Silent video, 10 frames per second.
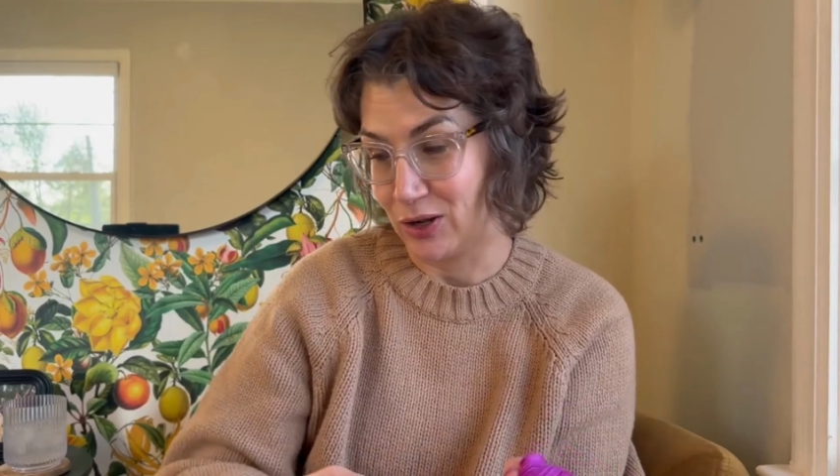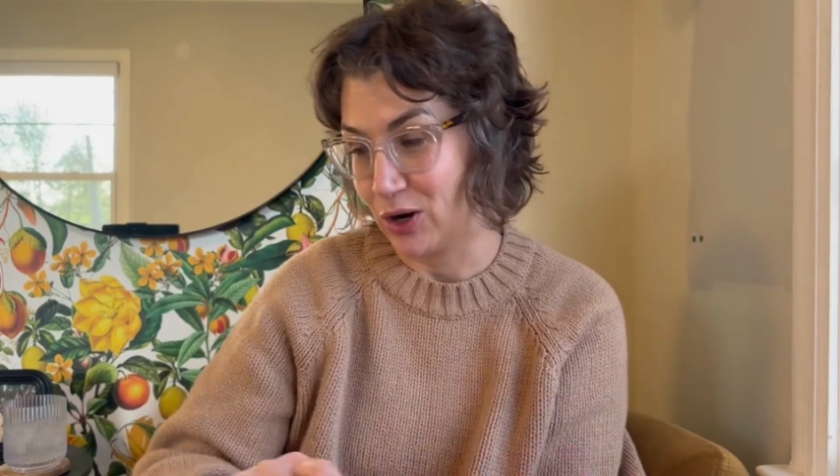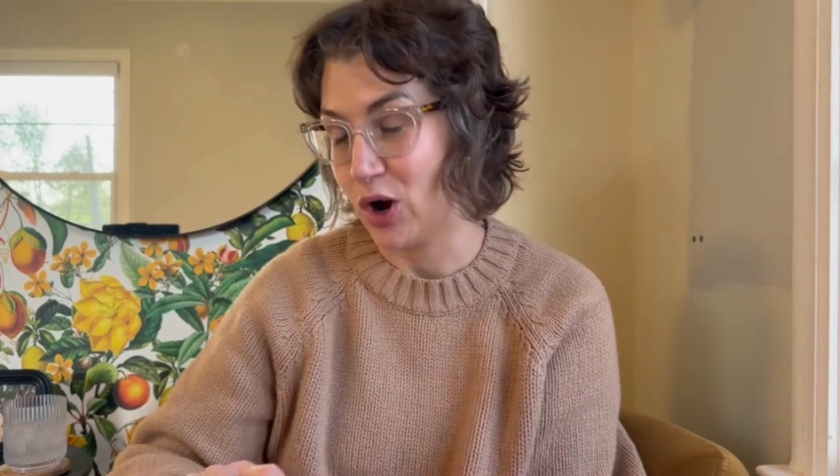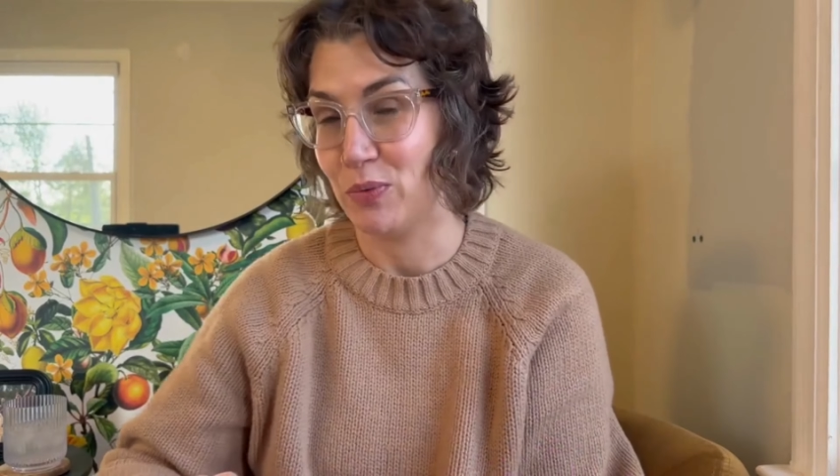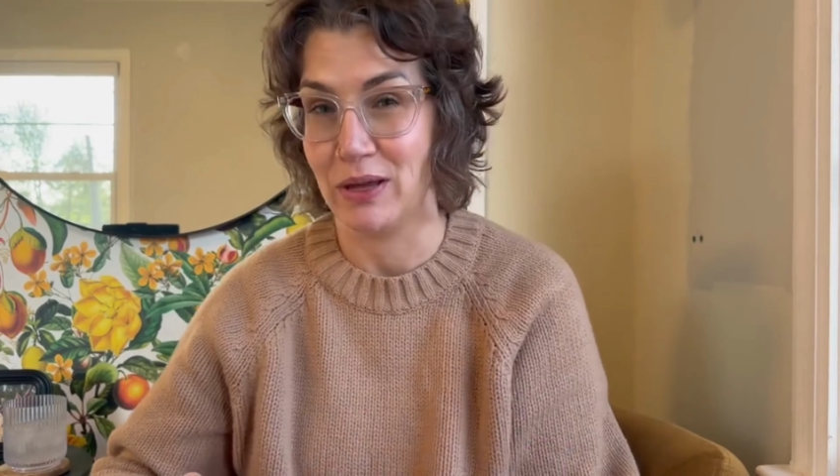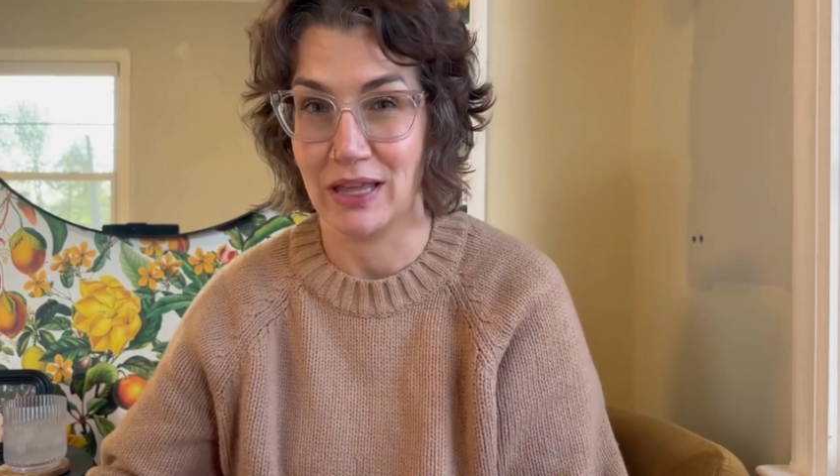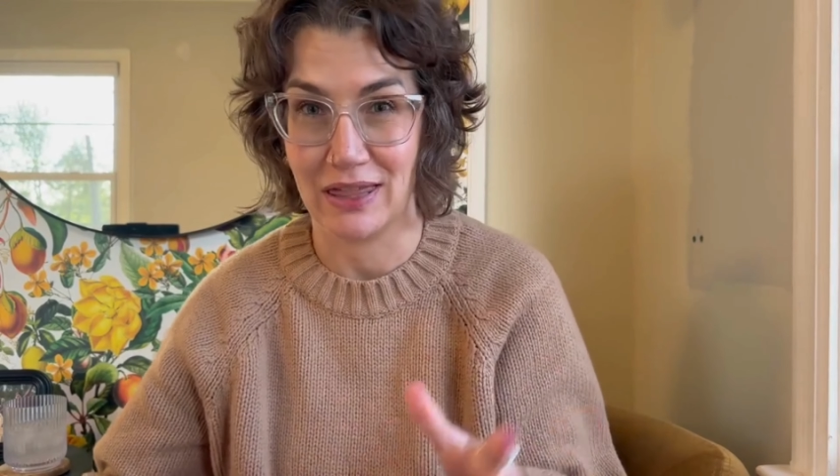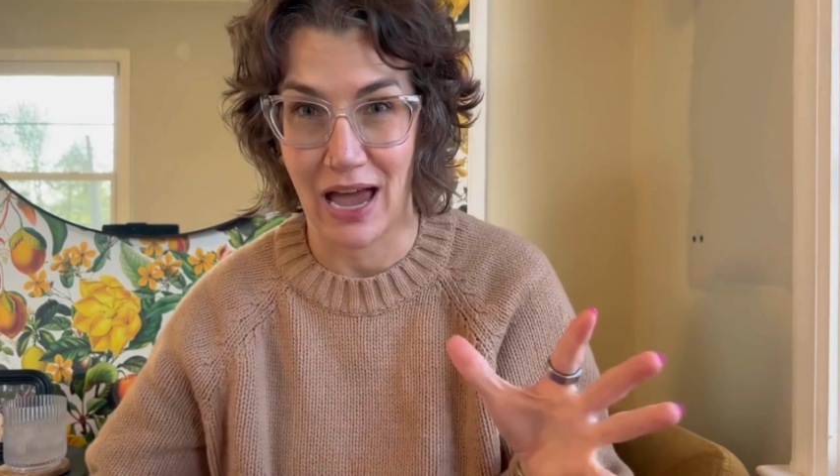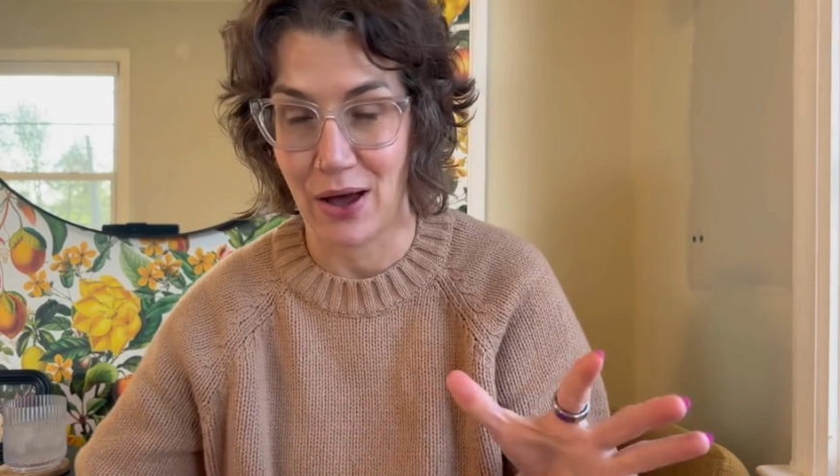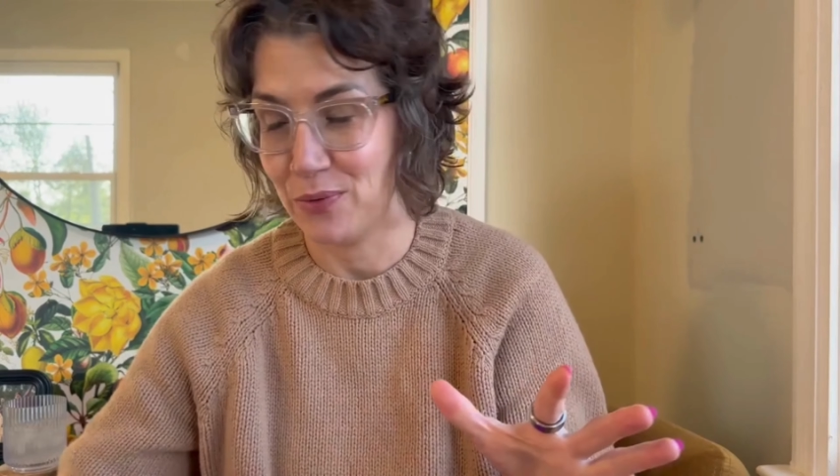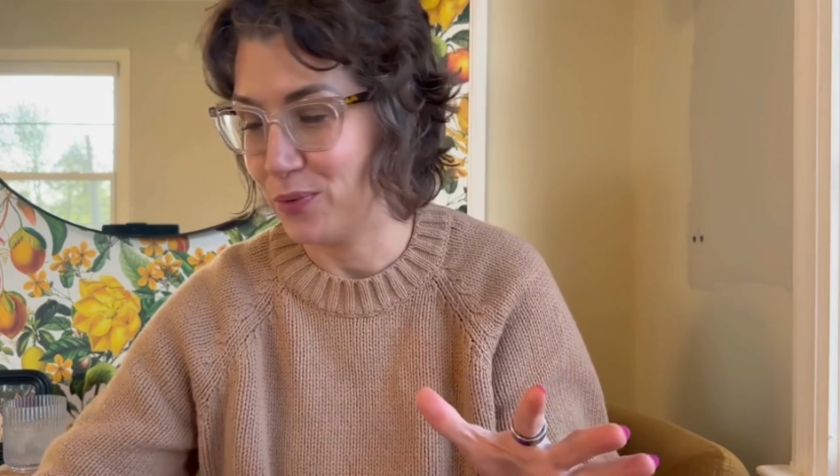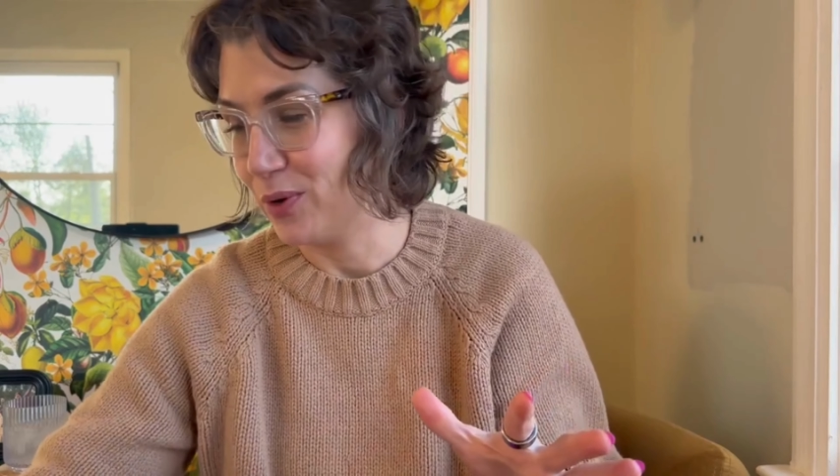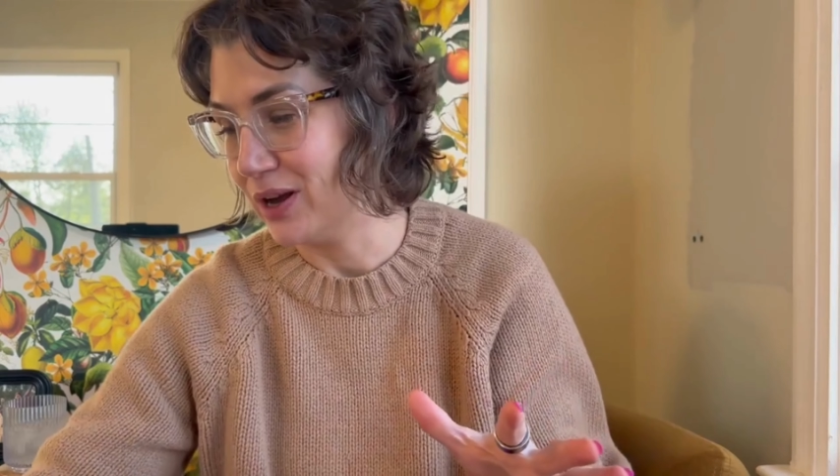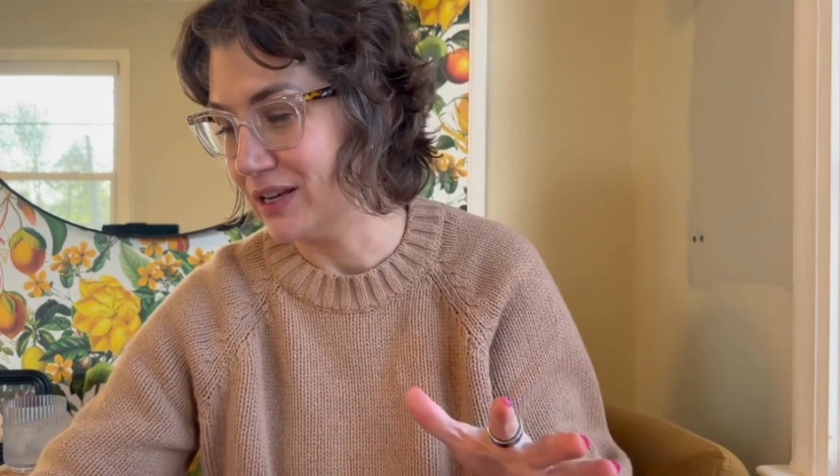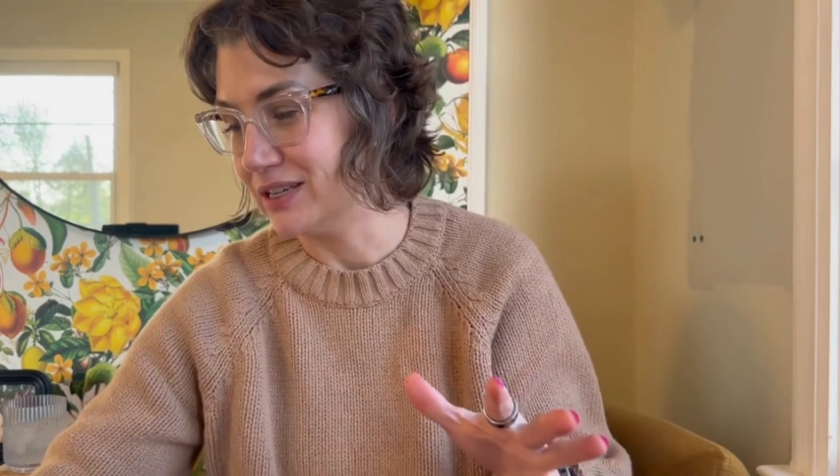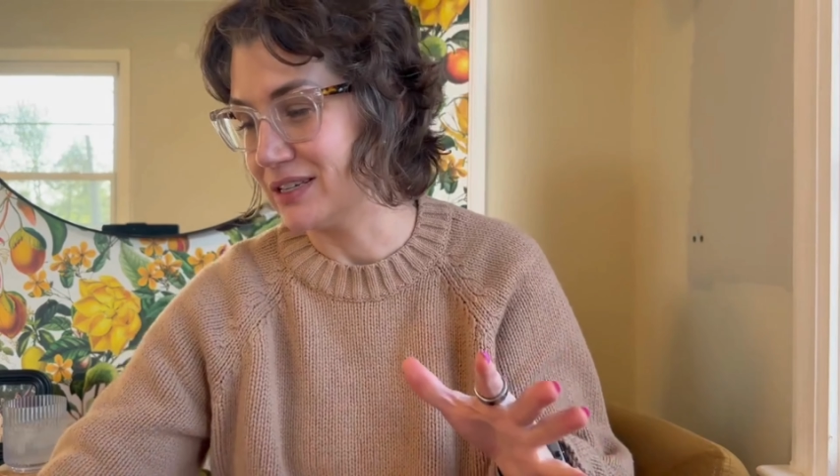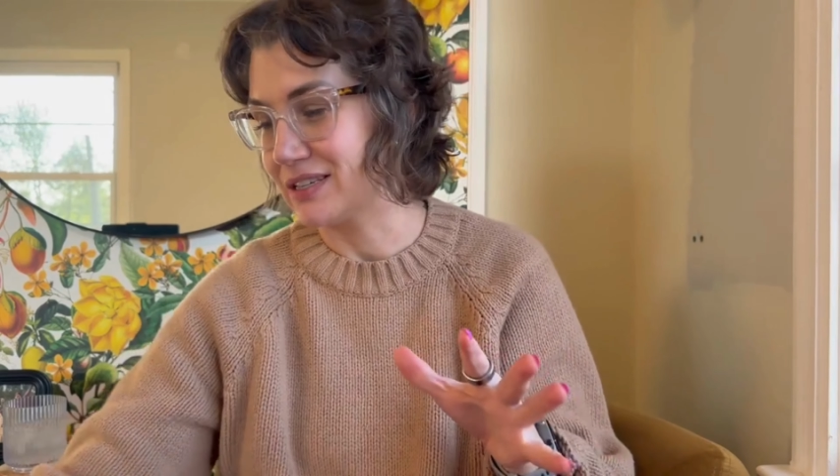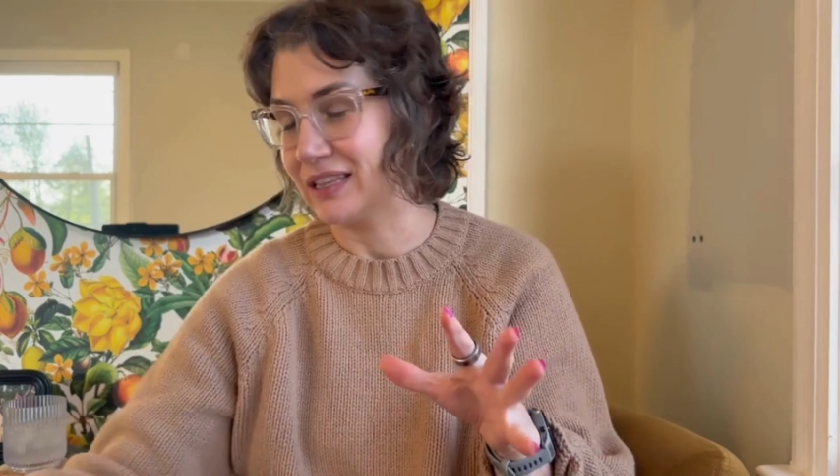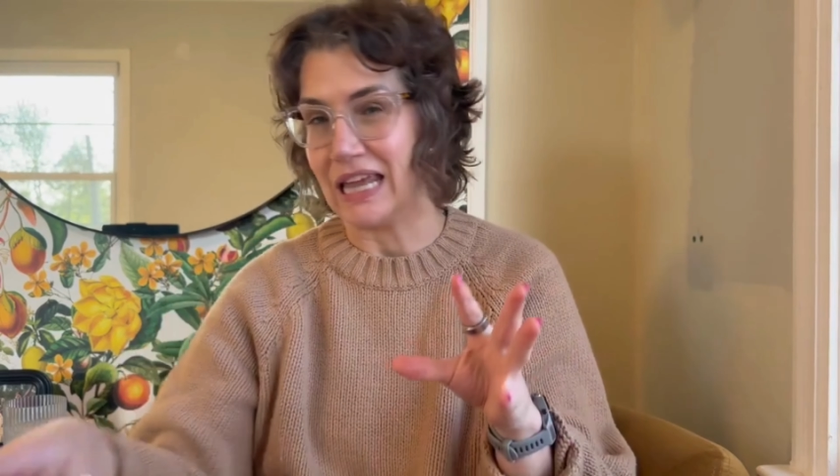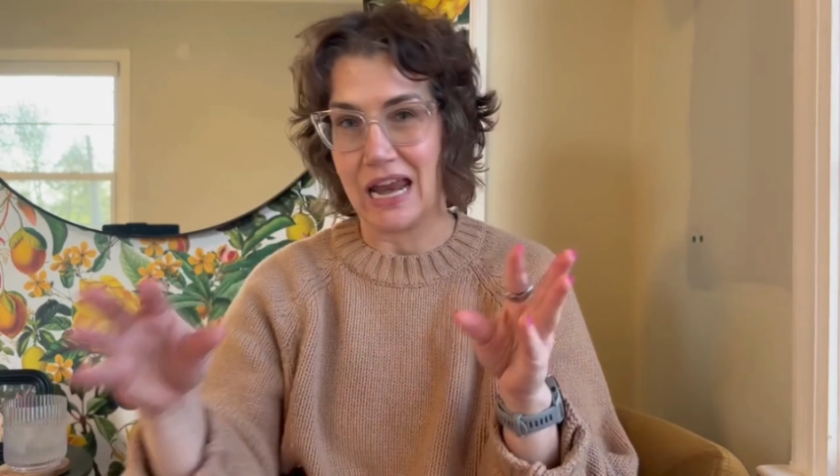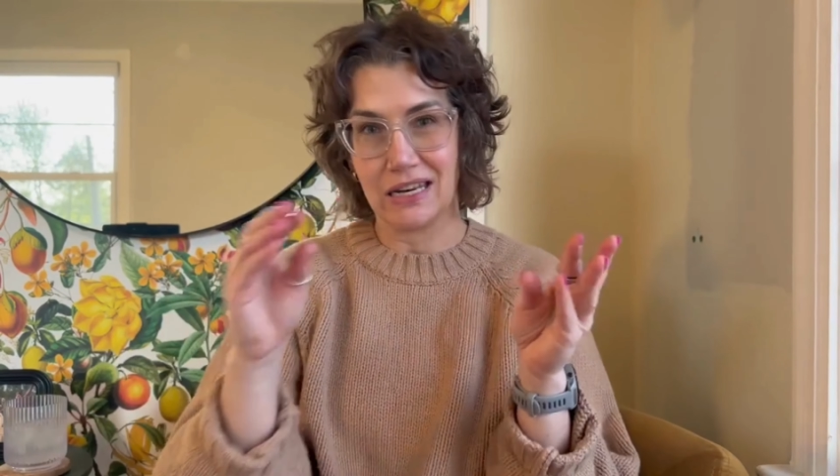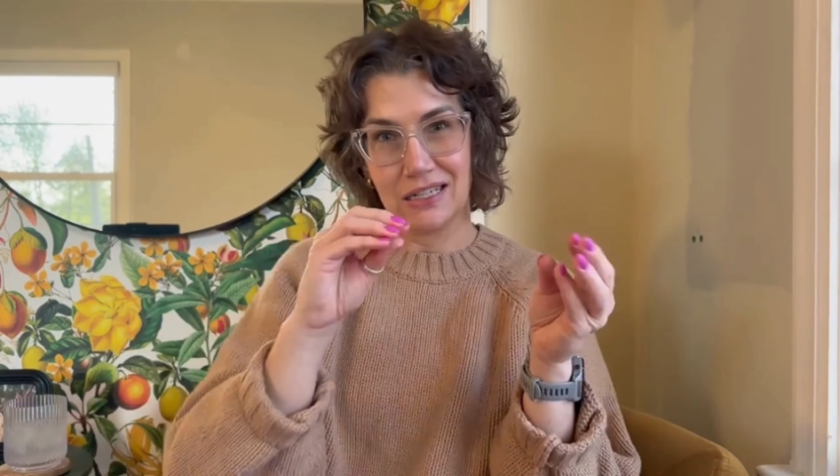hoping that that was linked